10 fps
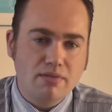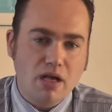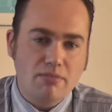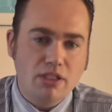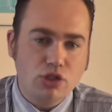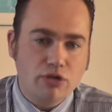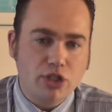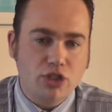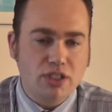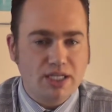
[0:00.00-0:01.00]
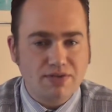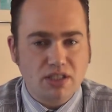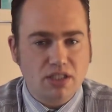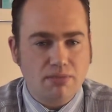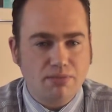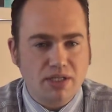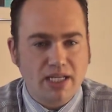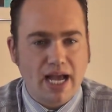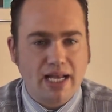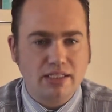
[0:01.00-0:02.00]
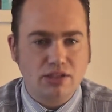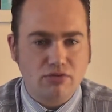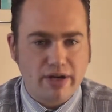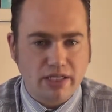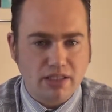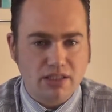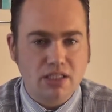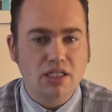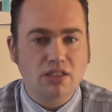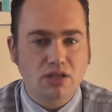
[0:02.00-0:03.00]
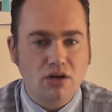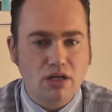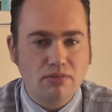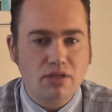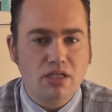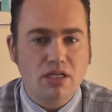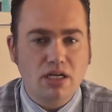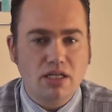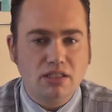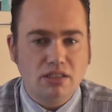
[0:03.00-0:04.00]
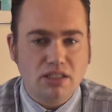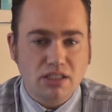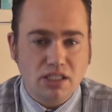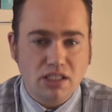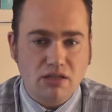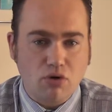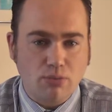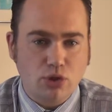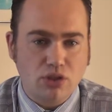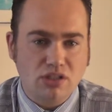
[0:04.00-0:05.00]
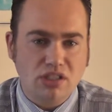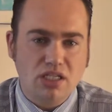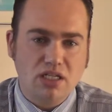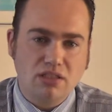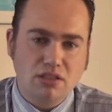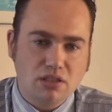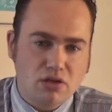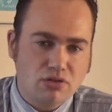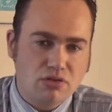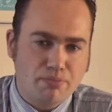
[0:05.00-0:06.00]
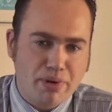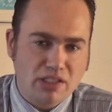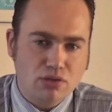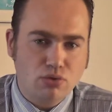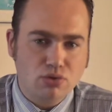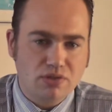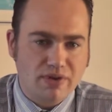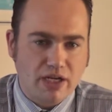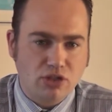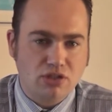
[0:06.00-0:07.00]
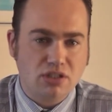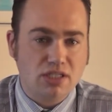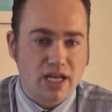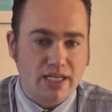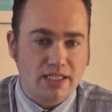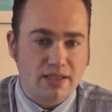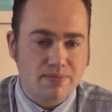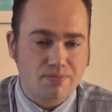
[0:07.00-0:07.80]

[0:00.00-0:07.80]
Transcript: Administration gives the company and its directors time to consider their options and decide on the best course of action to take.